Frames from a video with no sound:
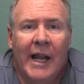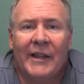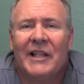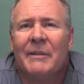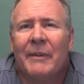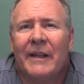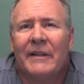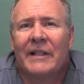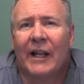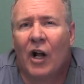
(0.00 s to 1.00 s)
And this
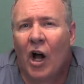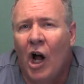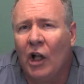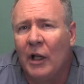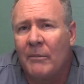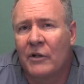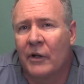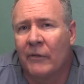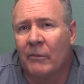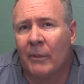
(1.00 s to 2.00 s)
means that all
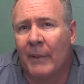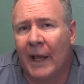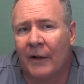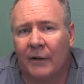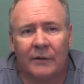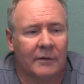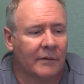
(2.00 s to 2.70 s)
observable matter,